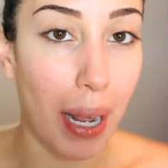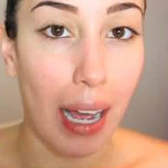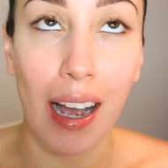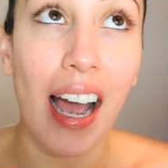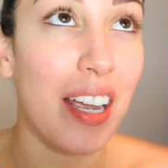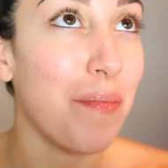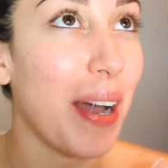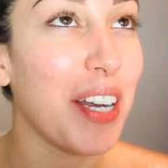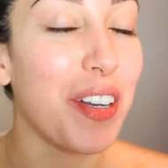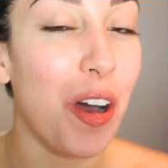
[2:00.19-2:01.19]
but I am
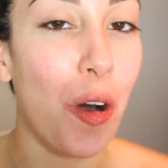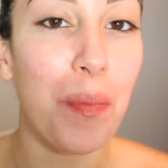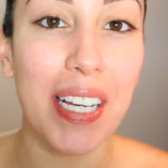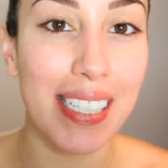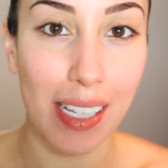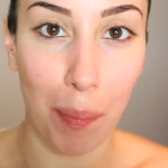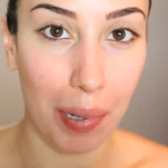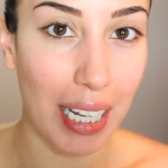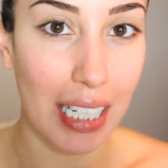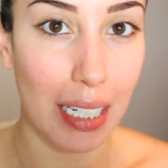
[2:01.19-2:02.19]
by no means
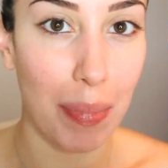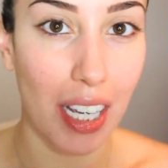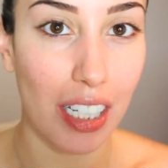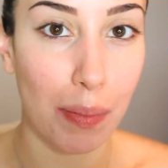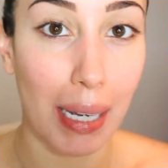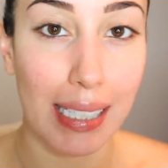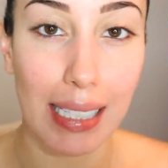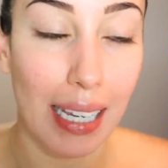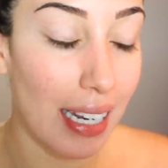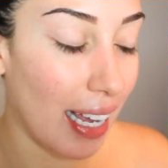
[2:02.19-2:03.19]
complaining because my
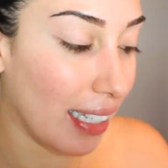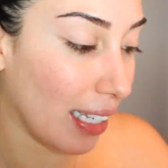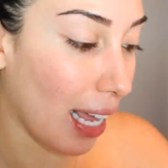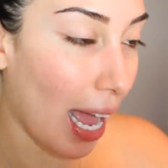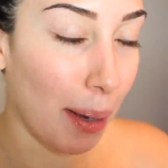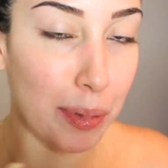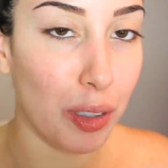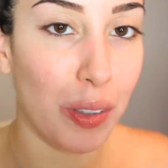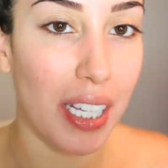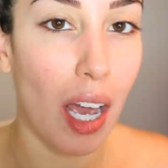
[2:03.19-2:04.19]
skin is
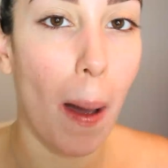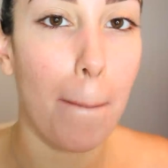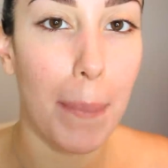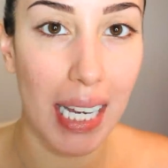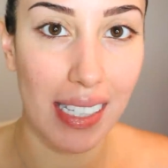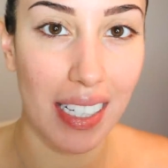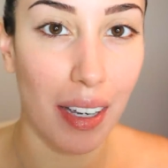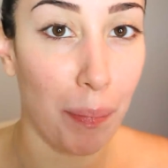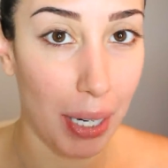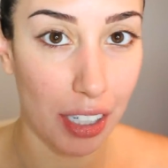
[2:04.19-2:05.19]
absolutely amazing
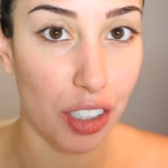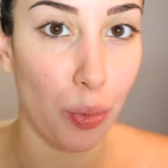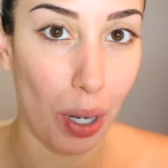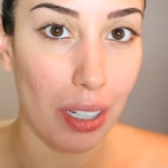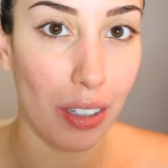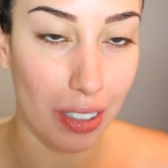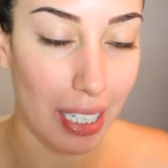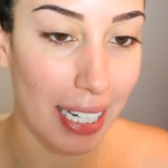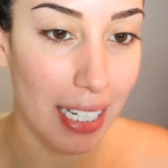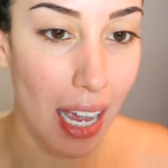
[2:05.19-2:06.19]
compared to what it
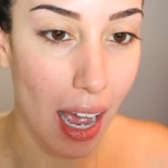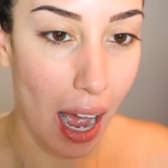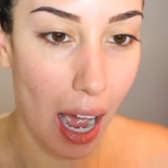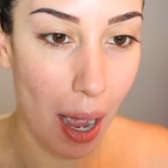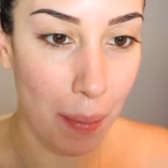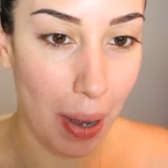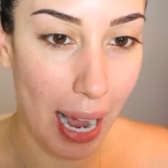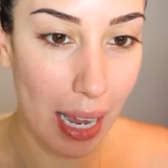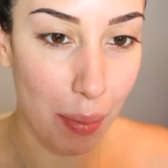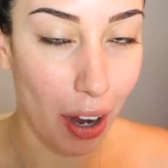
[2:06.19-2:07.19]
looked like.
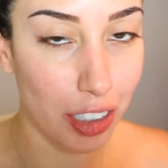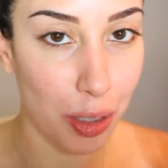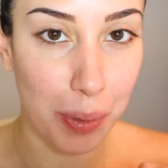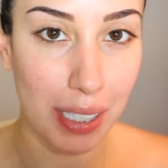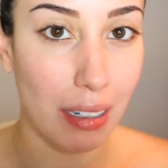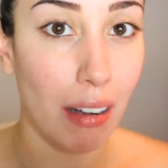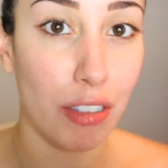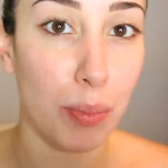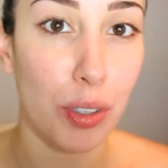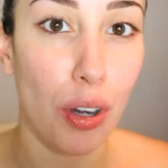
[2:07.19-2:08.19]
I am 100%
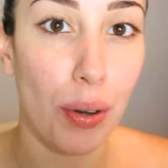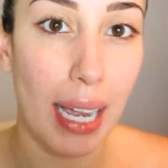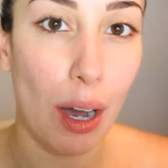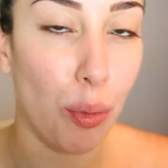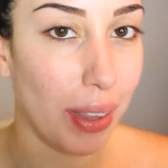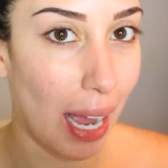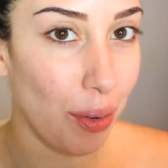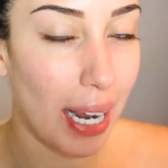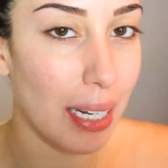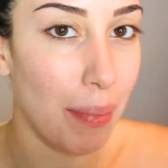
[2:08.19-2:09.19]
comfortable going out
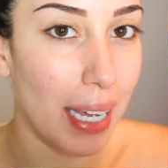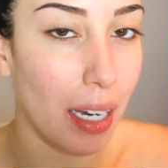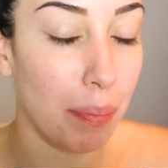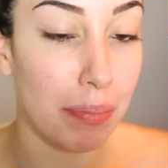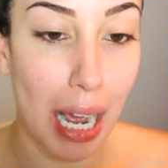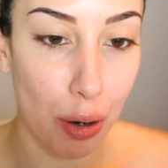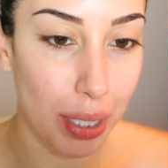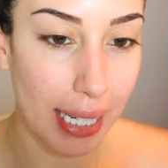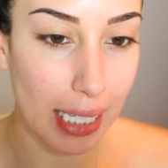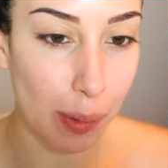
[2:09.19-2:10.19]
without any makeup
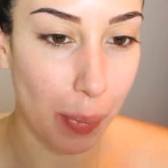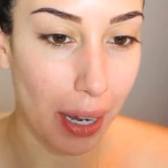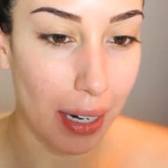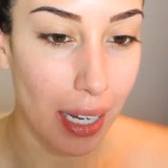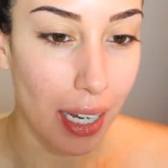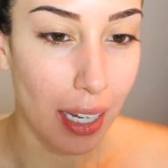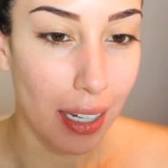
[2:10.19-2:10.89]
nowadays, but